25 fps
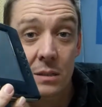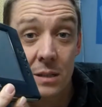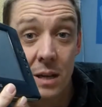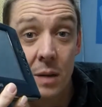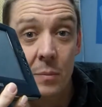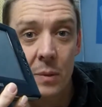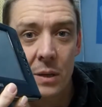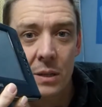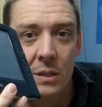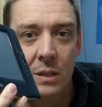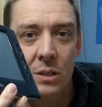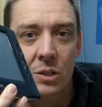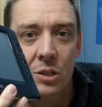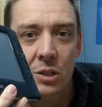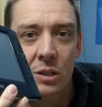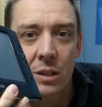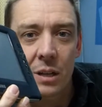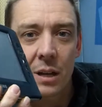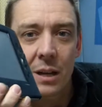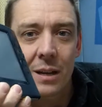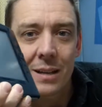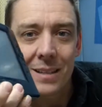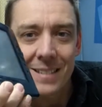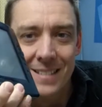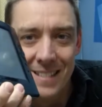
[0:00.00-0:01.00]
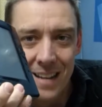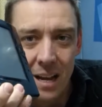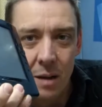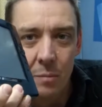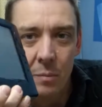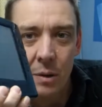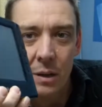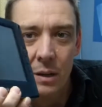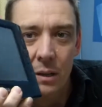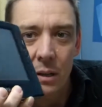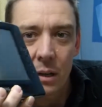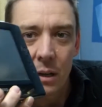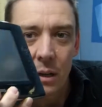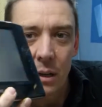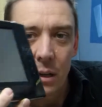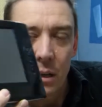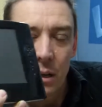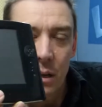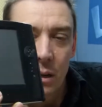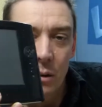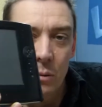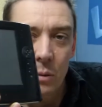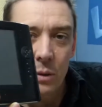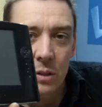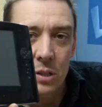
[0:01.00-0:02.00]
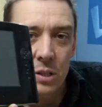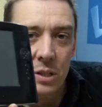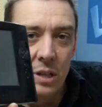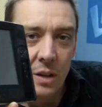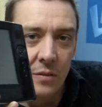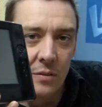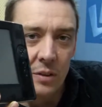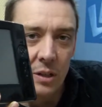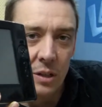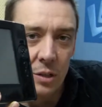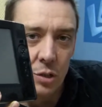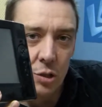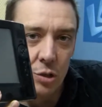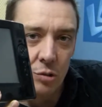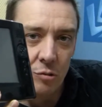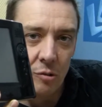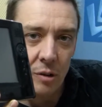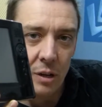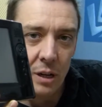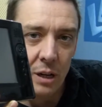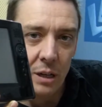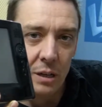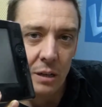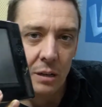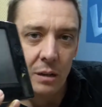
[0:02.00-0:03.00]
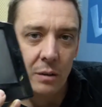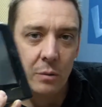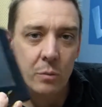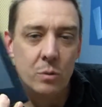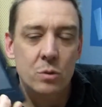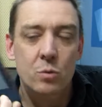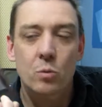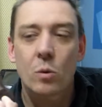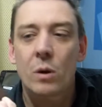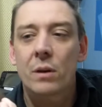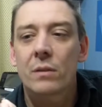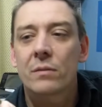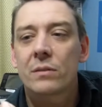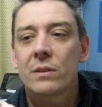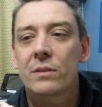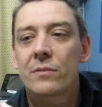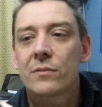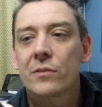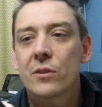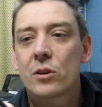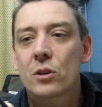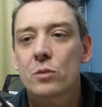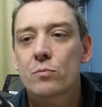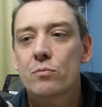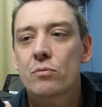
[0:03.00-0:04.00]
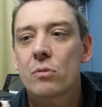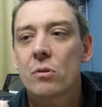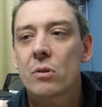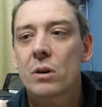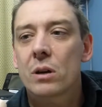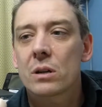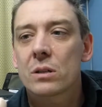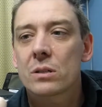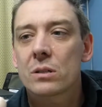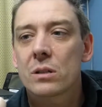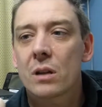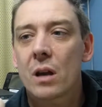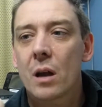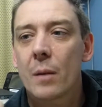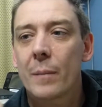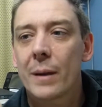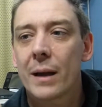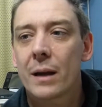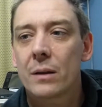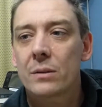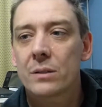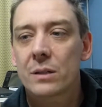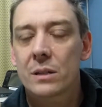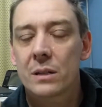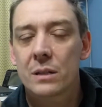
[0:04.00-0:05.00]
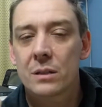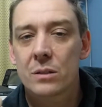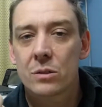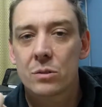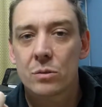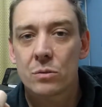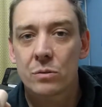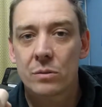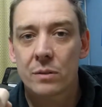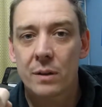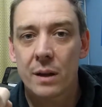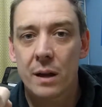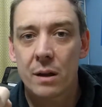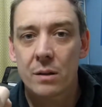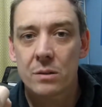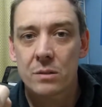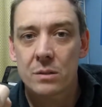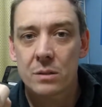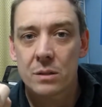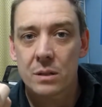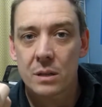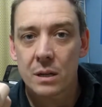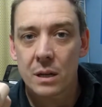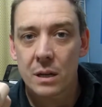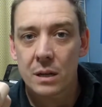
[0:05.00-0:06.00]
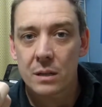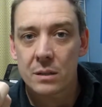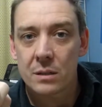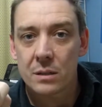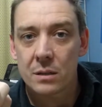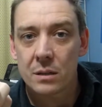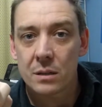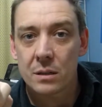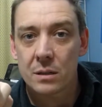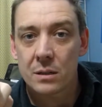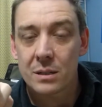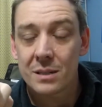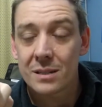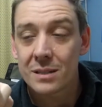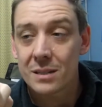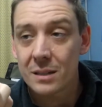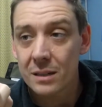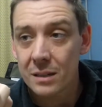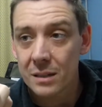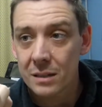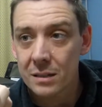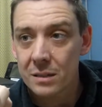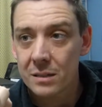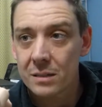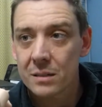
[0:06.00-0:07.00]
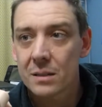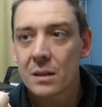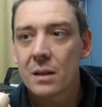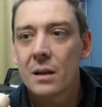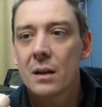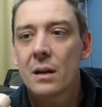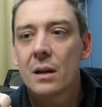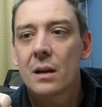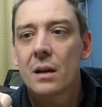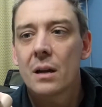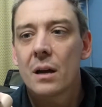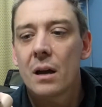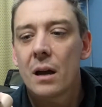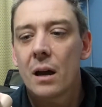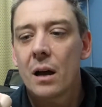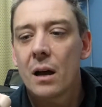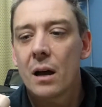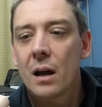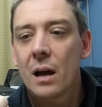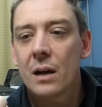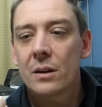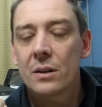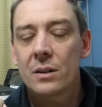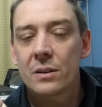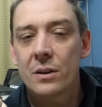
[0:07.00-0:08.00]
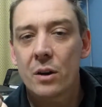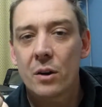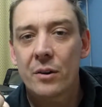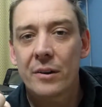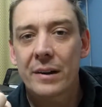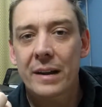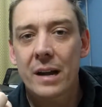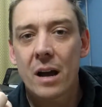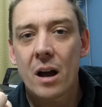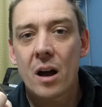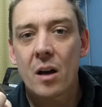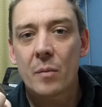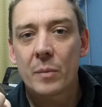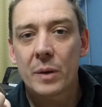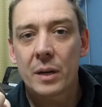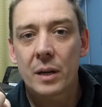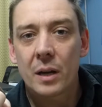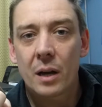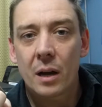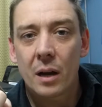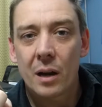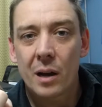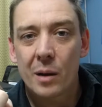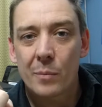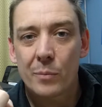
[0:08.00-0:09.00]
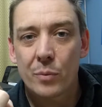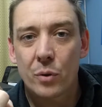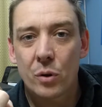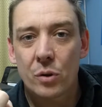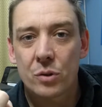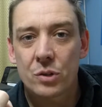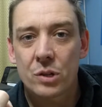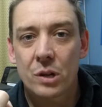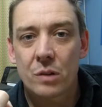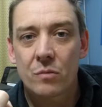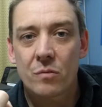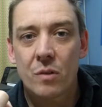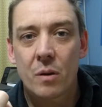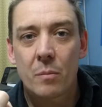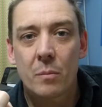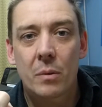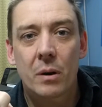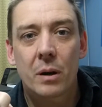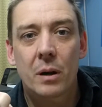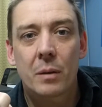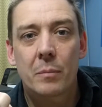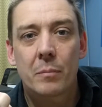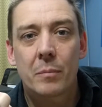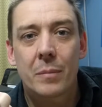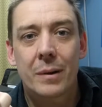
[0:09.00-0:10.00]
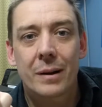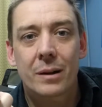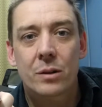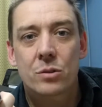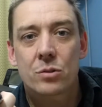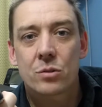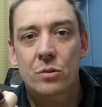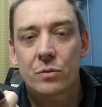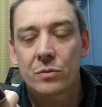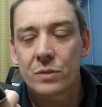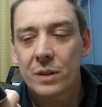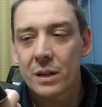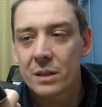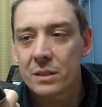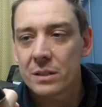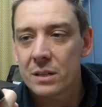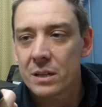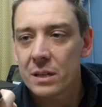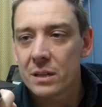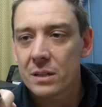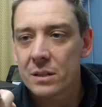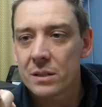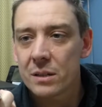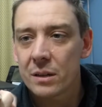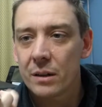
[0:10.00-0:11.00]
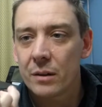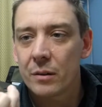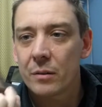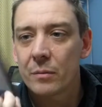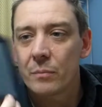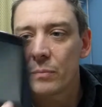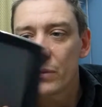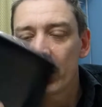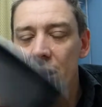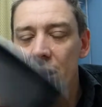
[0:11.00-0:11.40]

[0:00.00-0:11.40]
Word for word: Tablet Edition tablet with a 7-inch screen. It was one of the first products to come out in 2006 under the Origami project run by Microsoft and Intel.